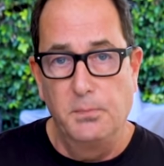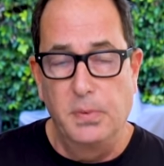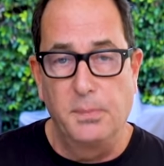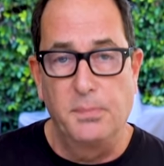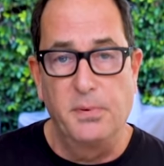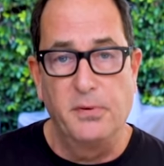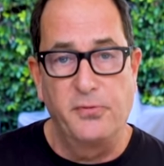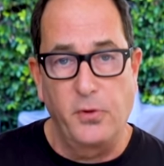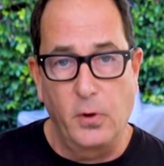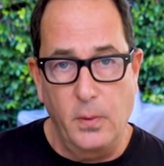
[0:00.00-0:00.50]
But
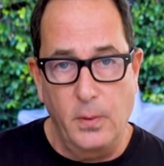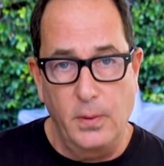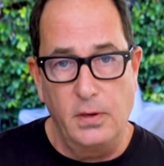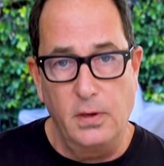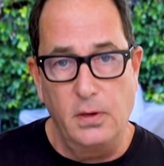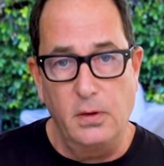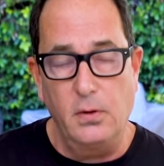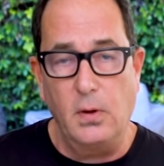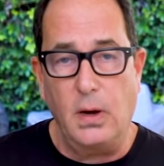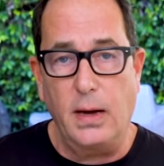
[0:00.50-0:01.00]
before we
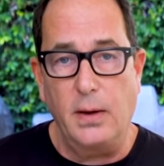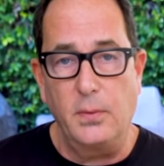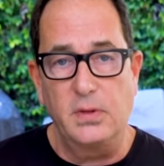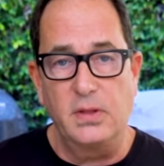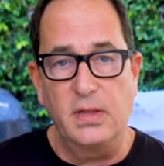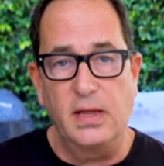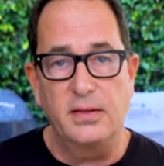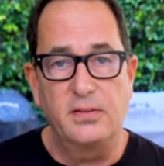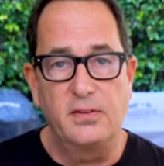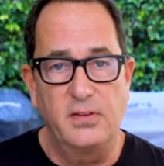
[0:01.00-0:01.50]
do, I
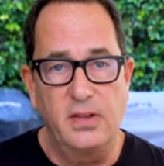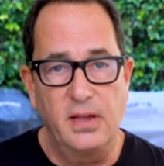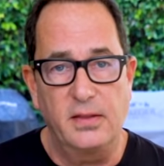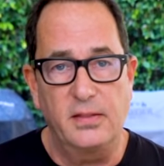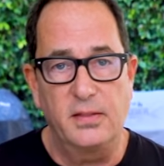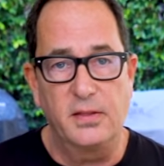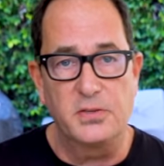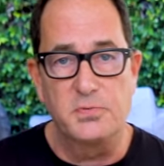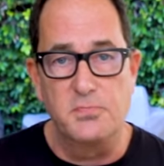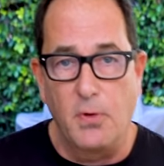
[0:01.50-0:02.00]
would like to
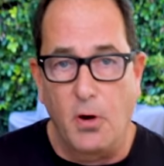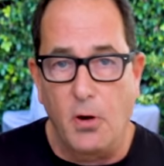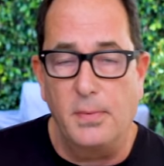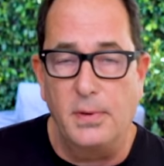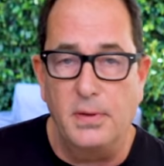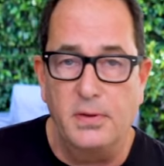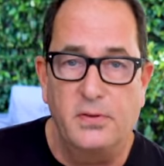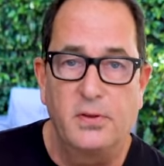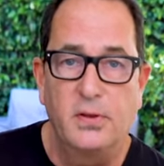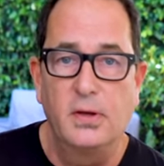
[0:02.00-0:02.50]
take this
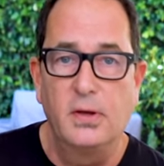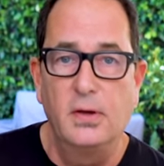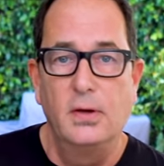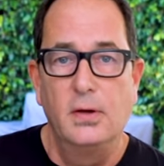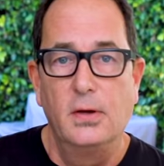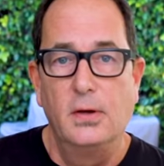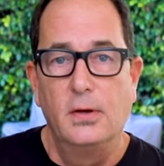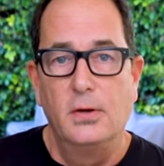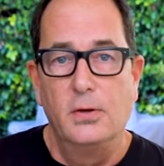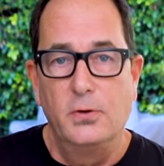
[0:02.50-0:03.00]
moment
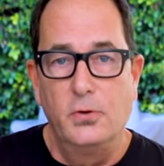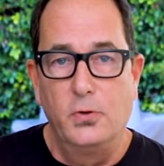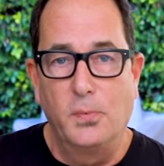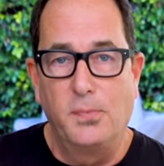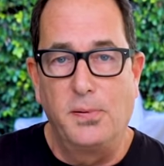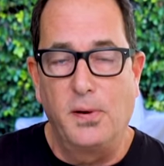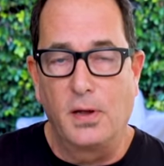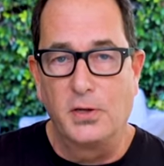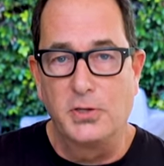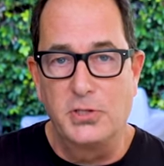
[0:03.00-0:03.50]
to
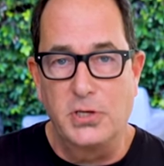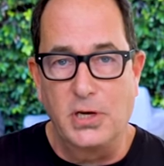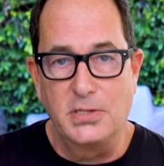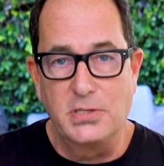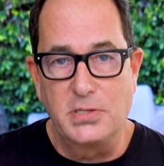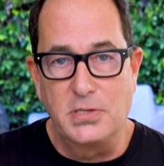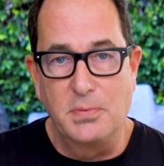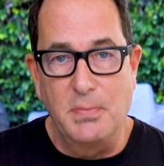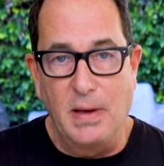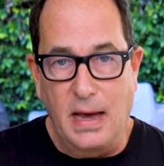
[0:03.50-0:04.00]

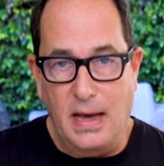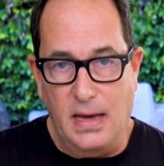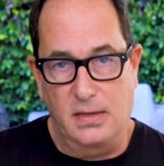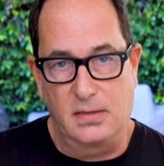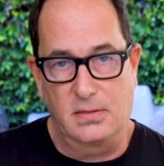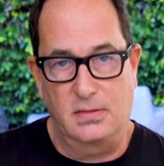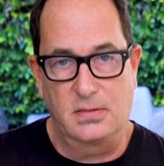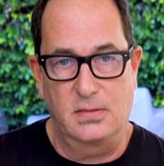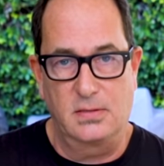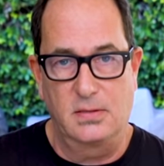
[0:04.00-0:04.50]
apologize to
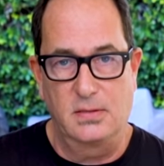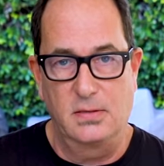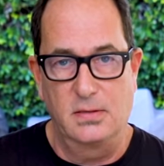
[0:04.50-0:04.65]
Max.